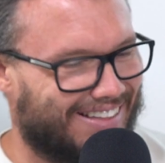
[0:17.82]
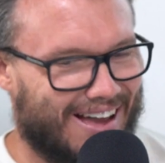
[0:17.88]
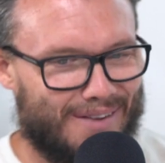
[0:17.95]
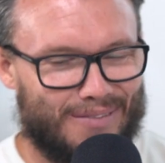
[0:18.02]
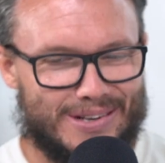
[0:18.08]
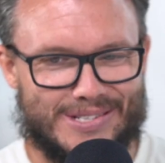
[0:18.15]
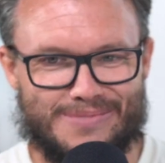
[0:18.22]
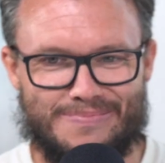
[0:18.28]

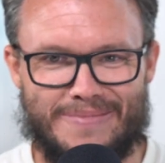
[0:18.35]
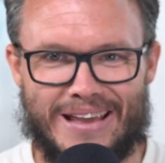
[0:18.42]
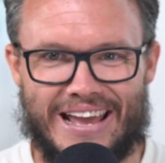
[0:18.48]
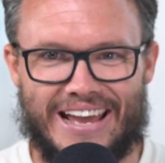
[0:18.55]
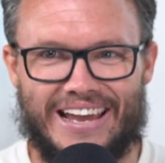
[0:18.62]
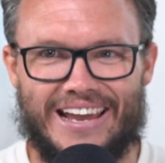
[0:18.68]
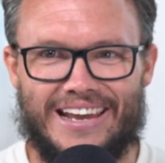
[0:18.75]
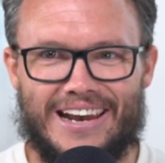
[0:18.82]
that was
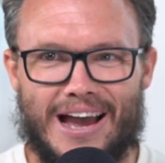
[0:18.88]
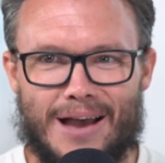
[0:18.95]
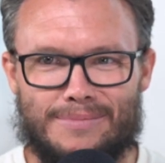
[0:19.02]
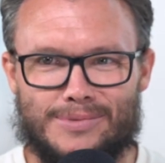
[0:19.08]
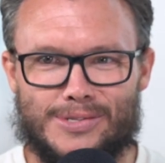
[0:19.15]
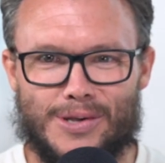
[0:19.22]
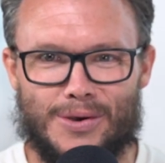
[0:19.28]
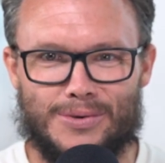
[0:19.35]
me.
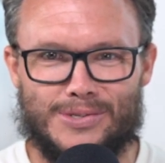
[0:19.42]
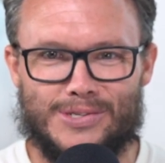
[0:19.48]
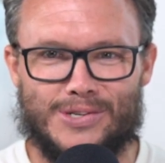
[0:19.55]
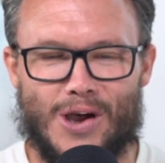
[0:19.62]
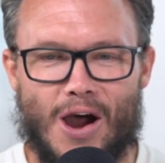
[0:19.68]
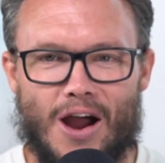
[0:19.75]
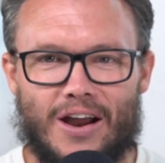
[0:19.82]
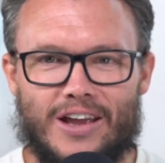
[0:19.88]
I'm so
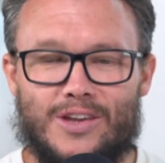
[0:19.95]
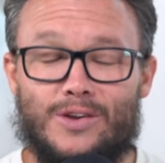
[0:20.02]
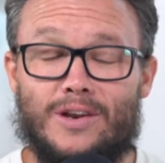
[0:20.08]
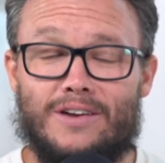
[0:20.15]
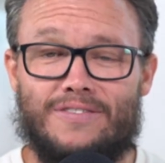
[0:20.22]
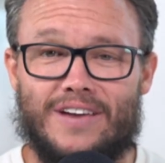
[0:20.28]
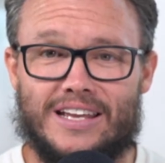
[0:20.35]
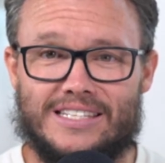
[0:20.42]
sorry. You
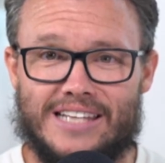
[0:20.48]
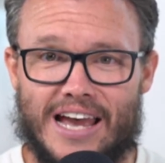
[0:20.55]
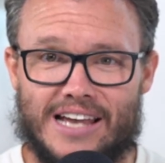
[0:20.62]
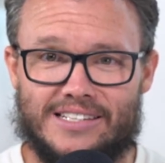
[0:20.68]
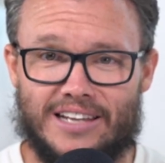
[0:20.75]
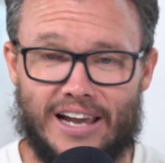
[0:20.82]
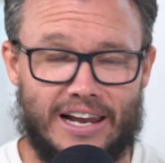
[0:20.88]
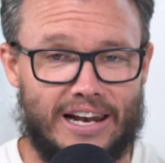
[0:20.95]
did
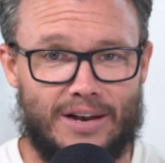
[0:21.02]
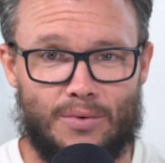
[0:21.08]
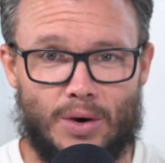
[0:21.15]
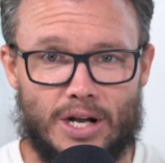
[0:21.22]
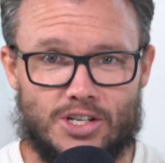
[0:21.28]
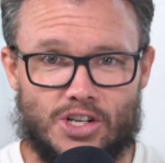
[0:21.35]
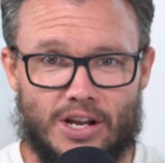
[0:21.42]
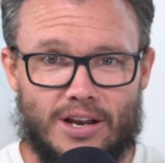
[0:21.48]
fantastic. I didn't
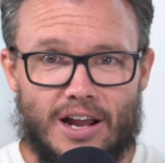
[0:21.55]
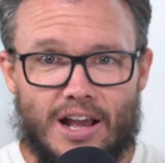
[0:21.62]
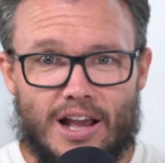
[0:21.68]
watch it.